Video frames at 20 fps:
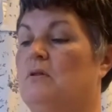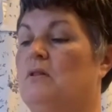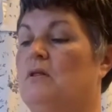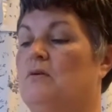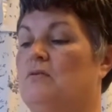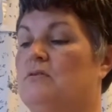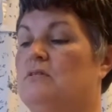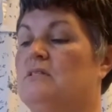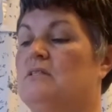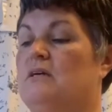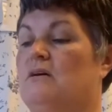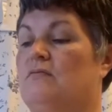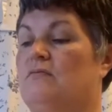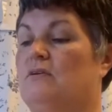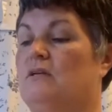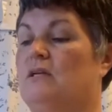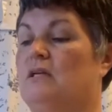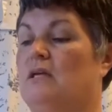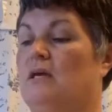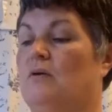those
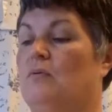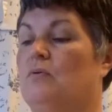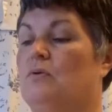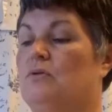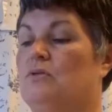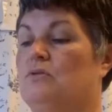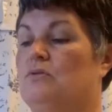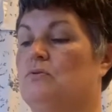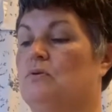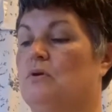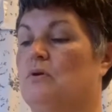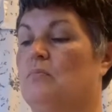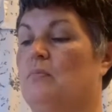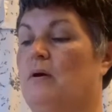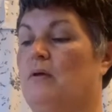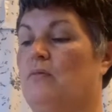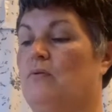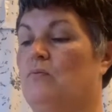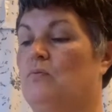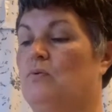definitely I want to talk
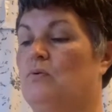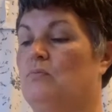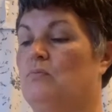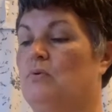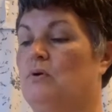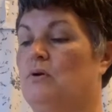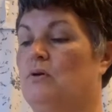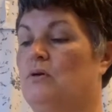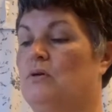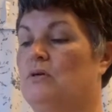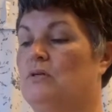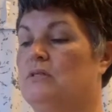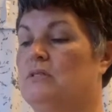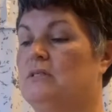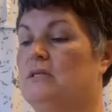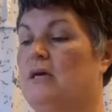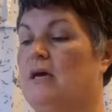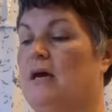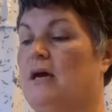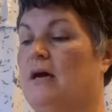about the wood
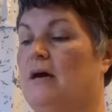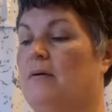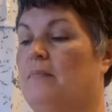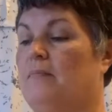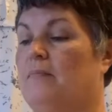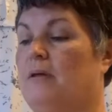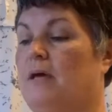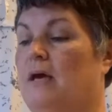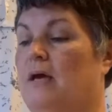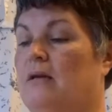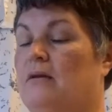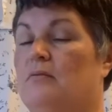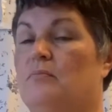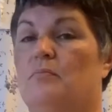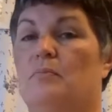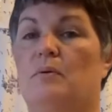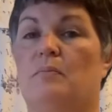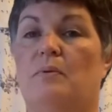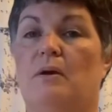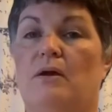burners and
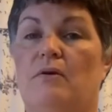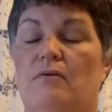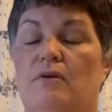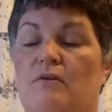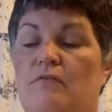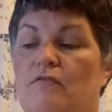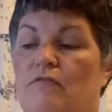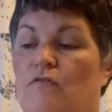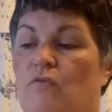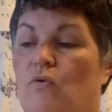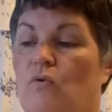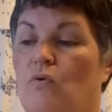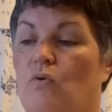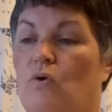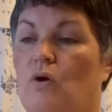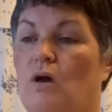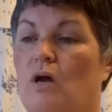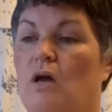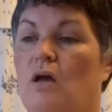preparing for